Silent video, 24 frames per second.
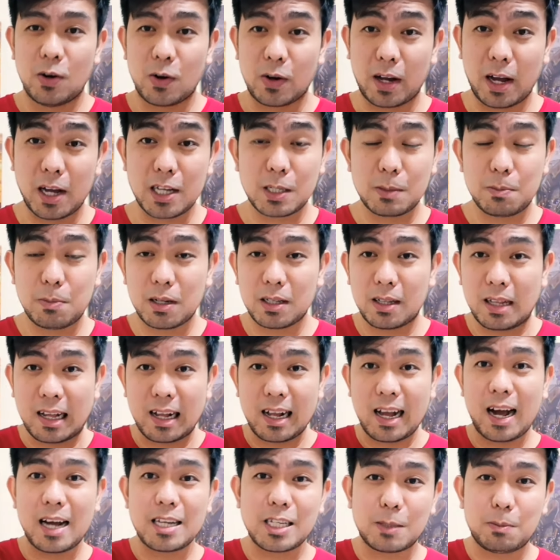Okay, but
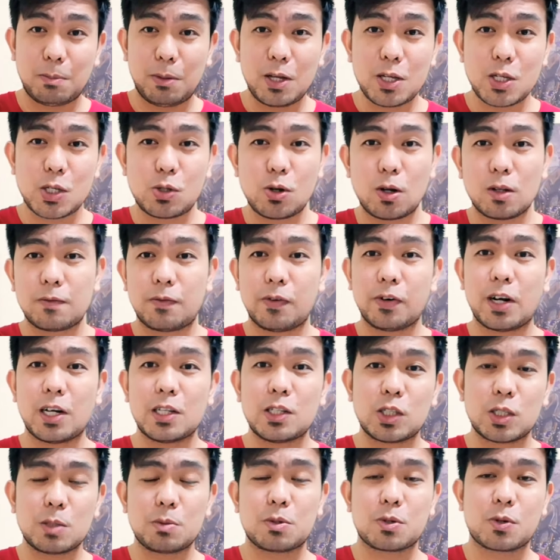guys, please don't
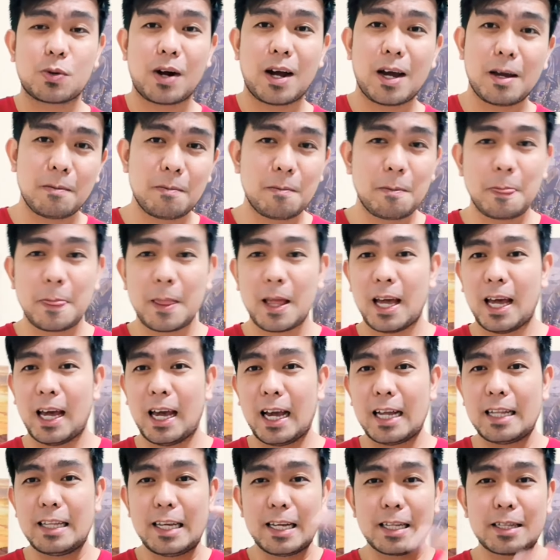forget to subscribe
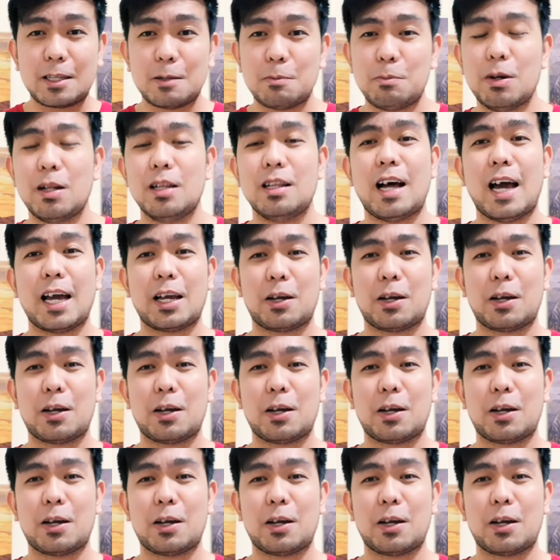and hit the bell